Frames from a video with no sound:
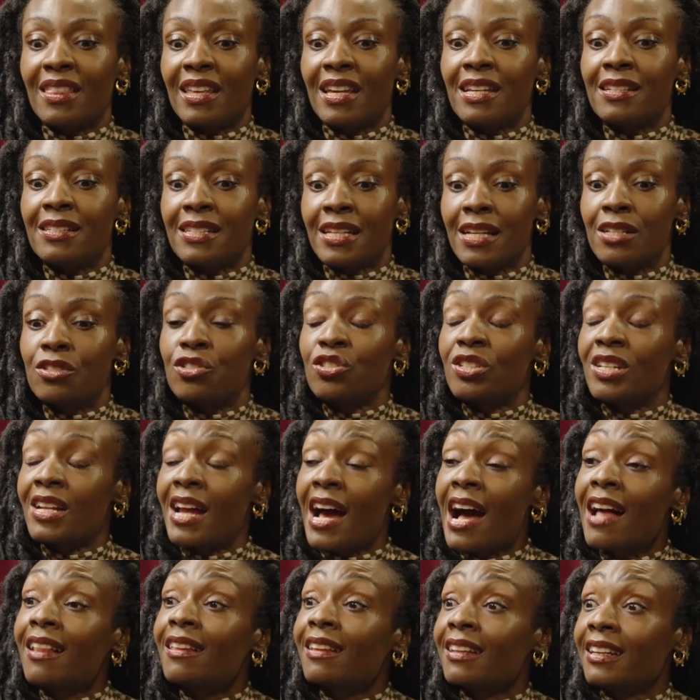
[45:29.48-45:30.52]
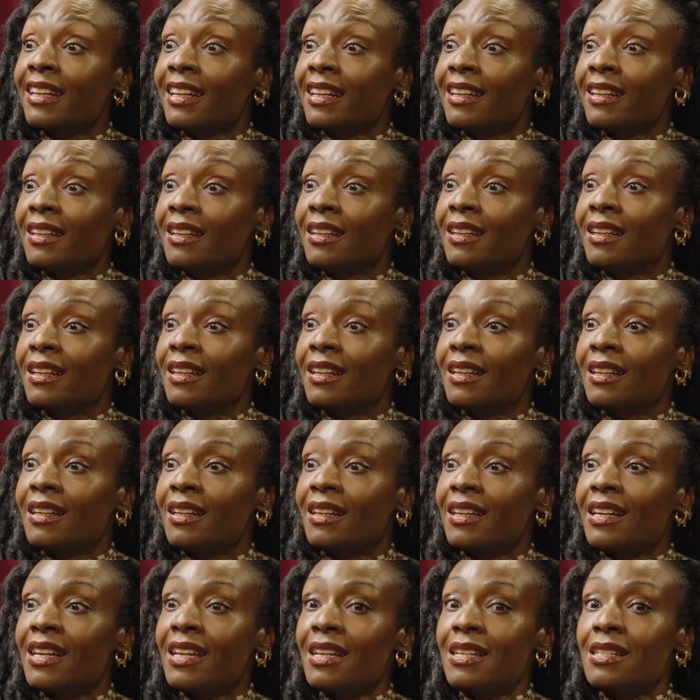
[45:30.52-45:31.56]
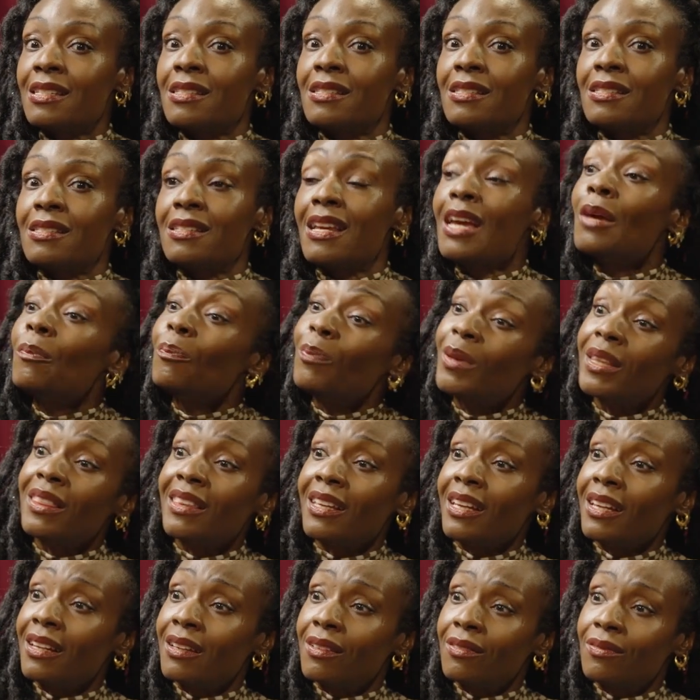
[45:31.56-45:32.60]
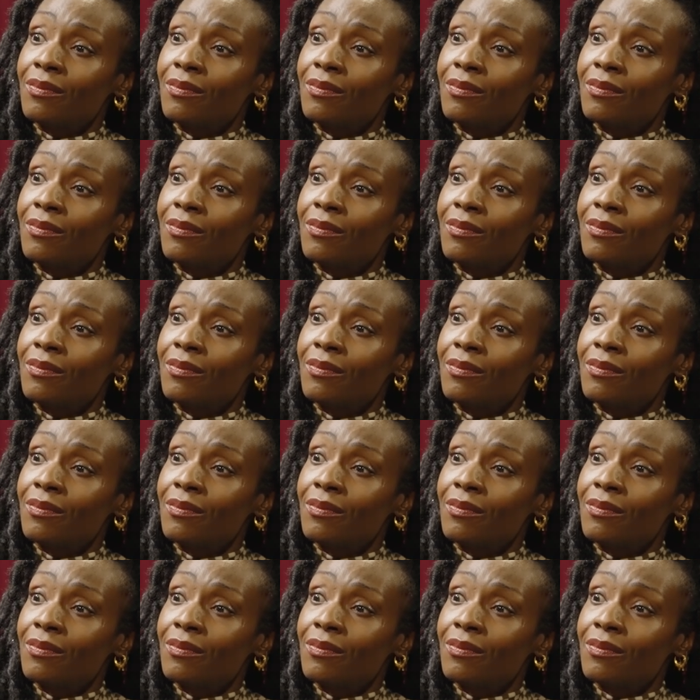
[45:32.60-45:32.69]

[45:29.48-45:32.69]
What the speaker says: with intentionality is empathy.